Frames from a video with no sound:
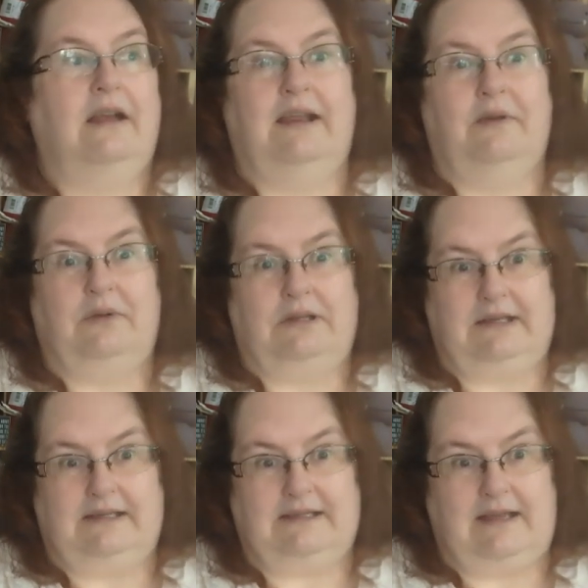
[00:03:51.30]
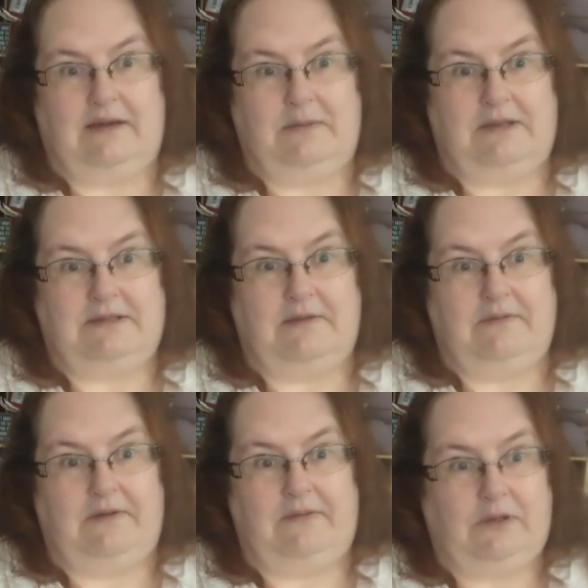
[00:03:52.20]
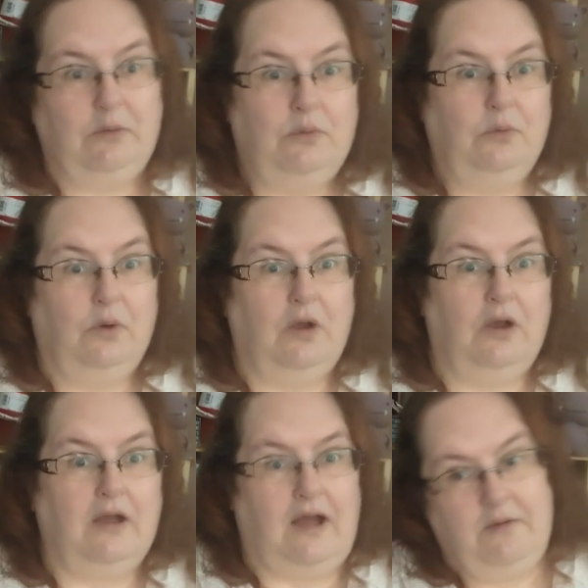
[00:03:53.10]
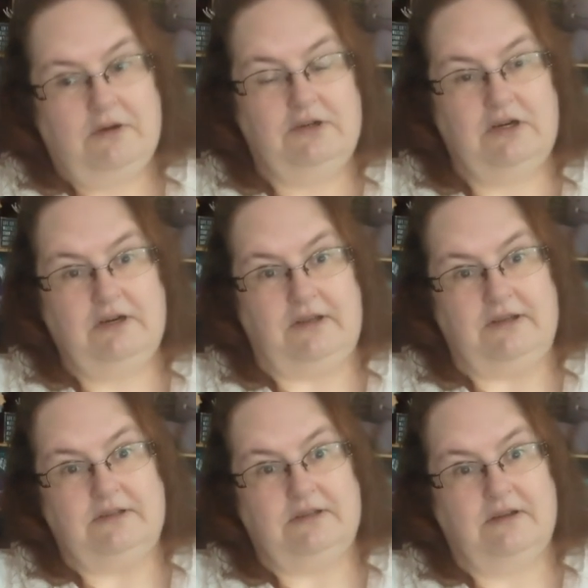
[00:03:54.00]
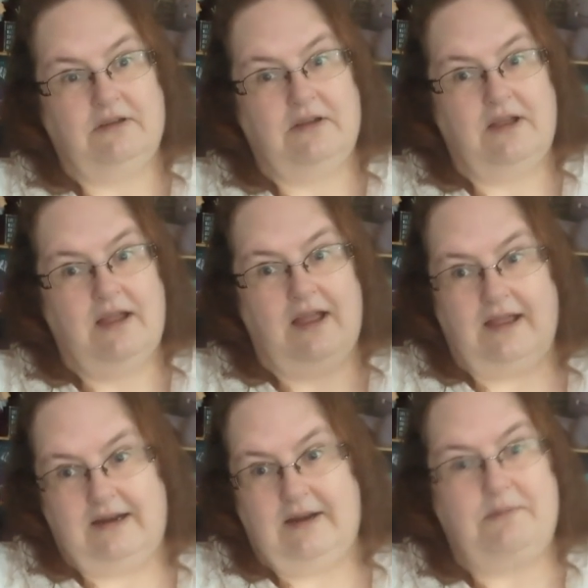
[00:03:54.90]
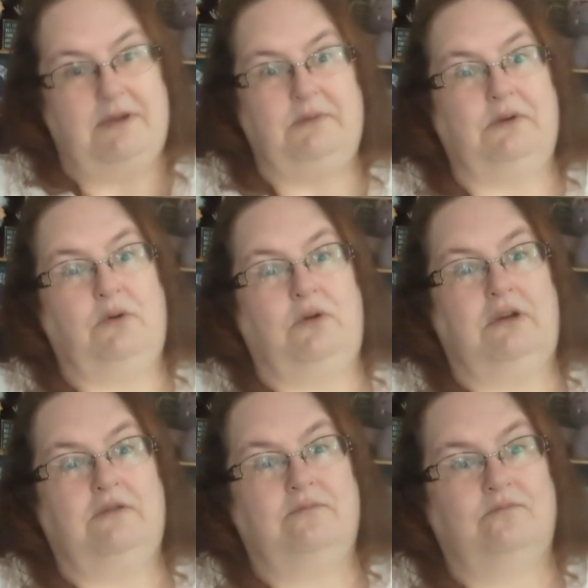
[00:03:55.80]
I get really excited about something, I'm like, ooh, I want to share this. And I may record it.